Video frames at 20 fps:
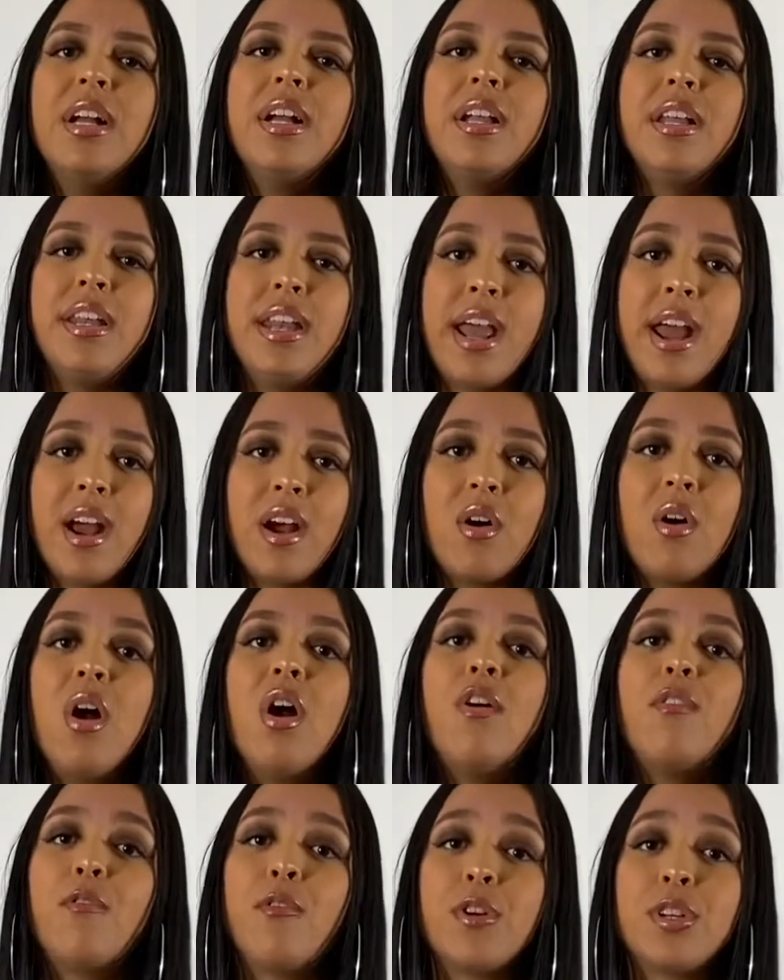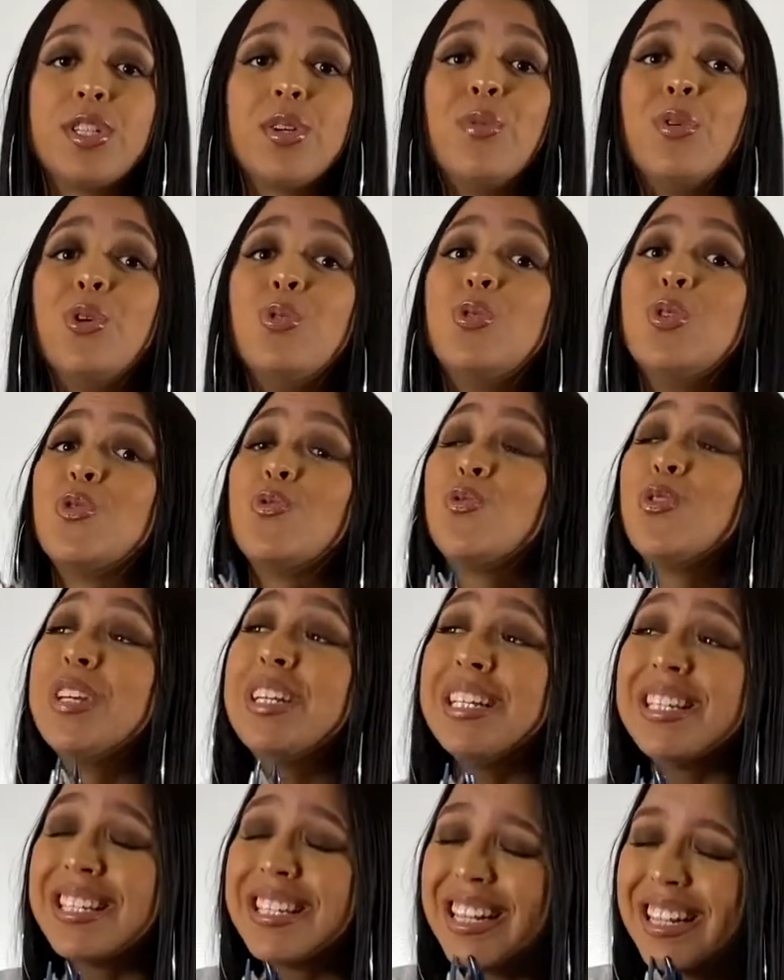Now, for someone who's
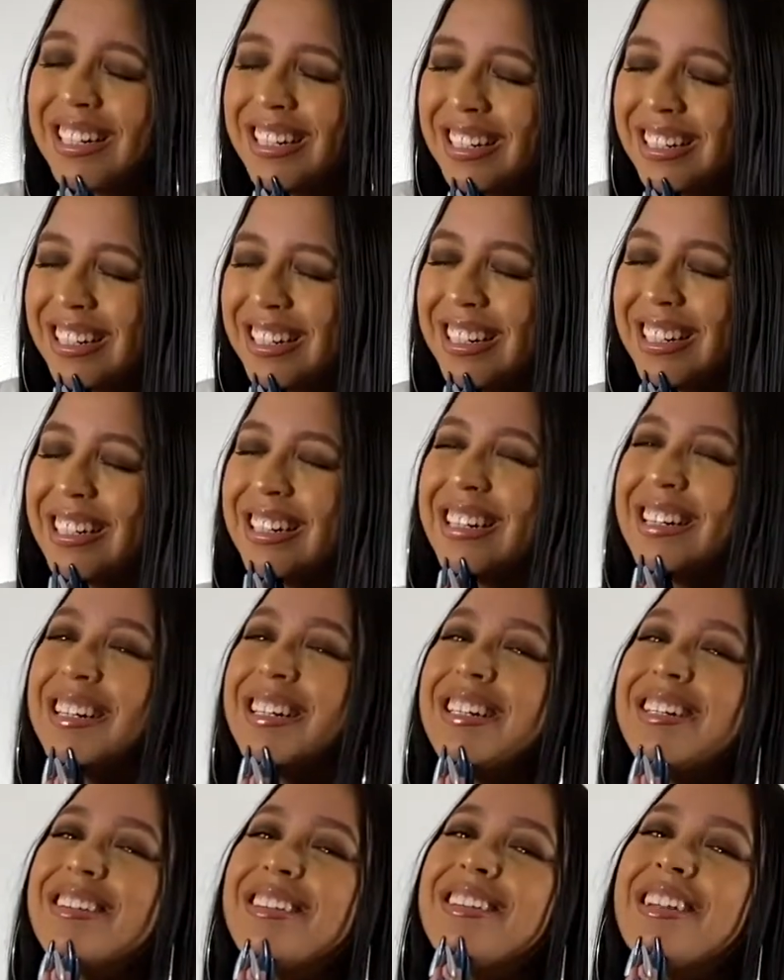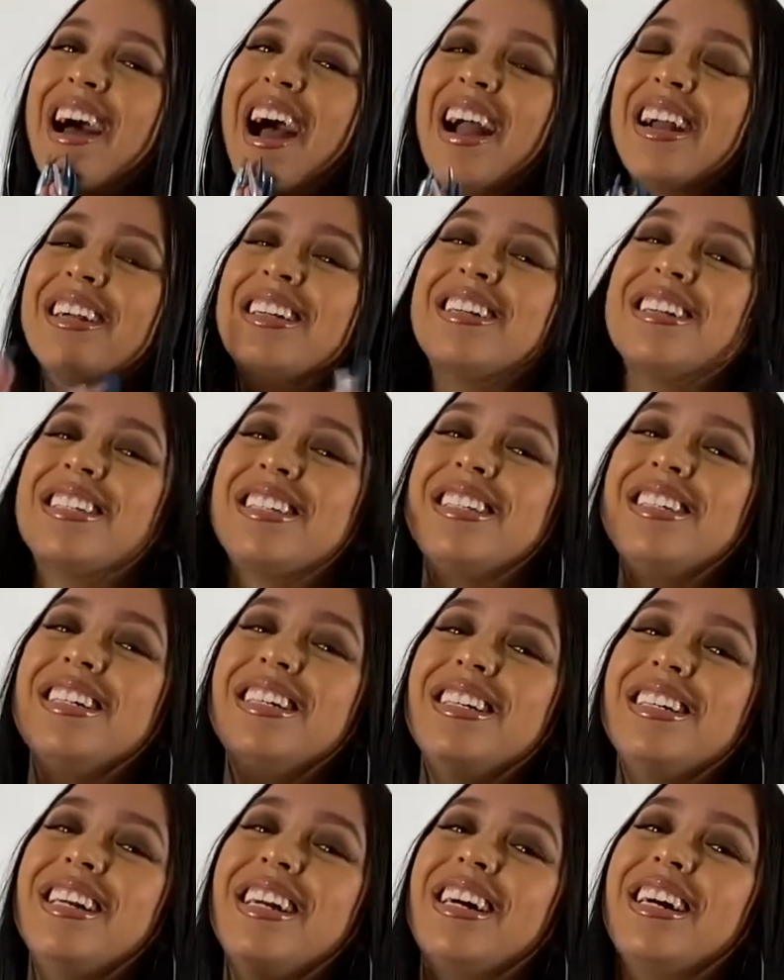reselling, you're not going to
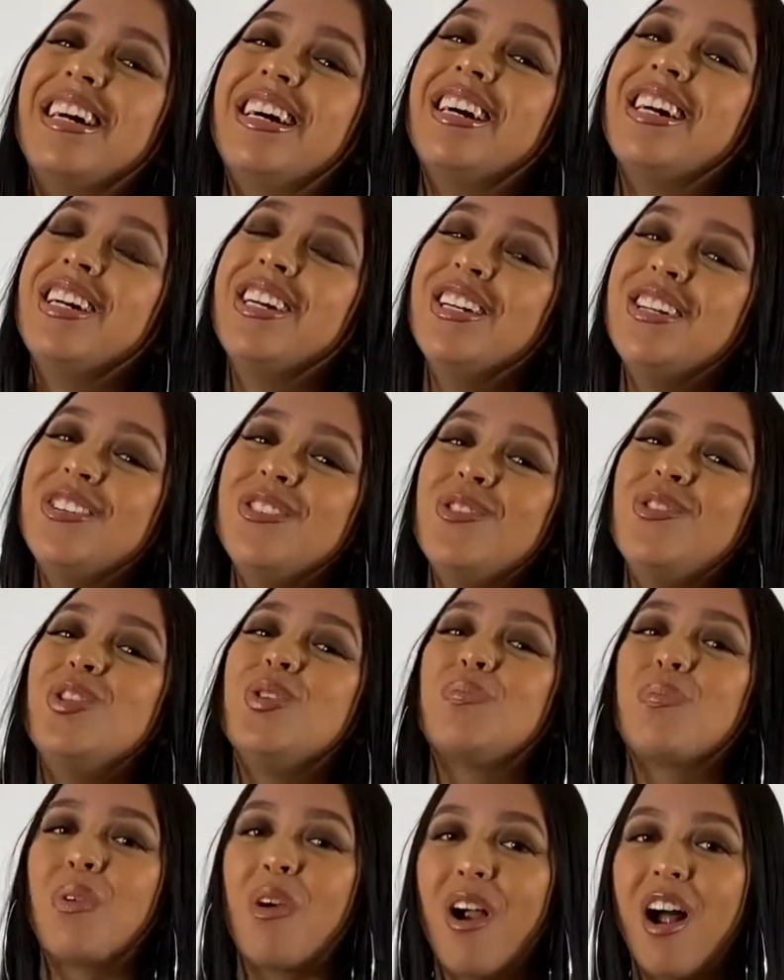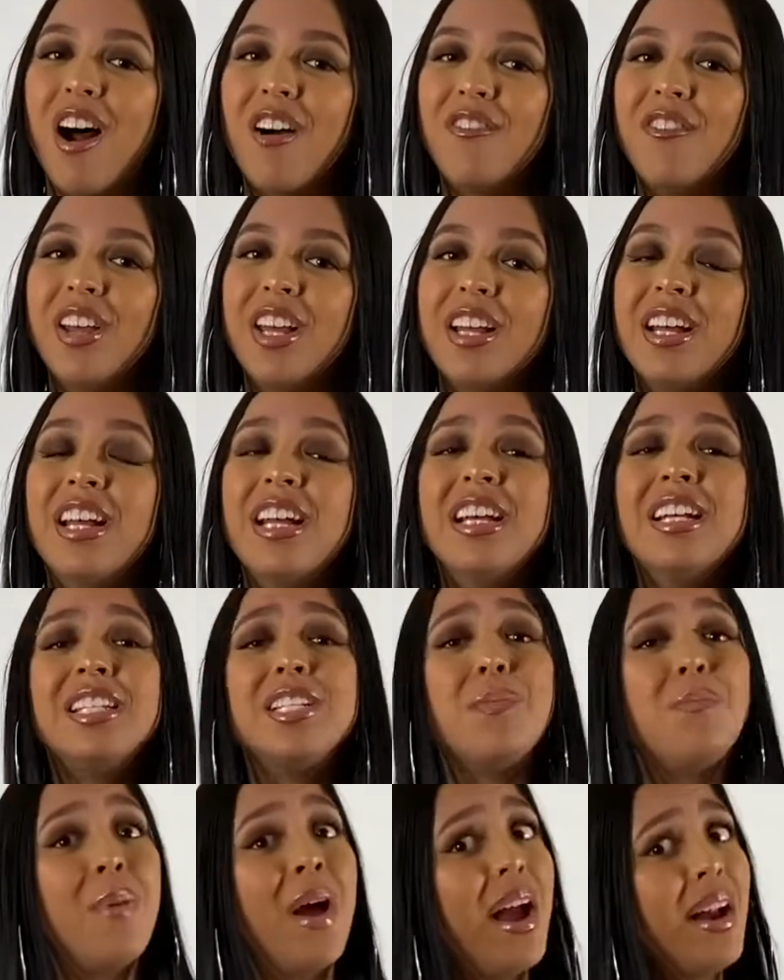see a huge profit
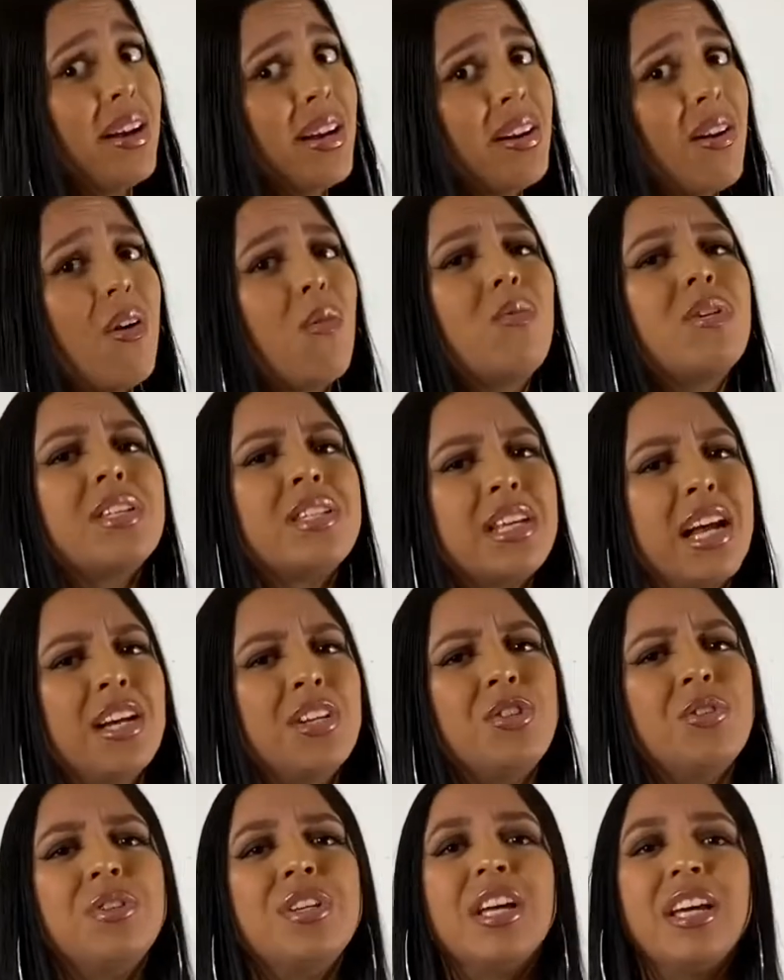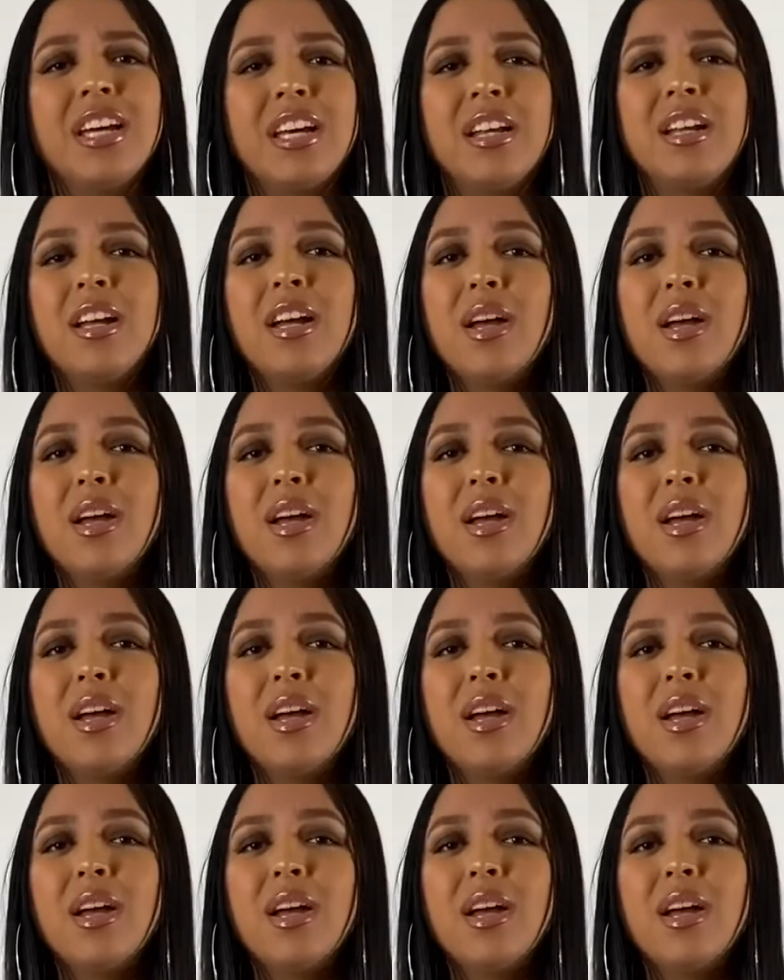depending on what size you get.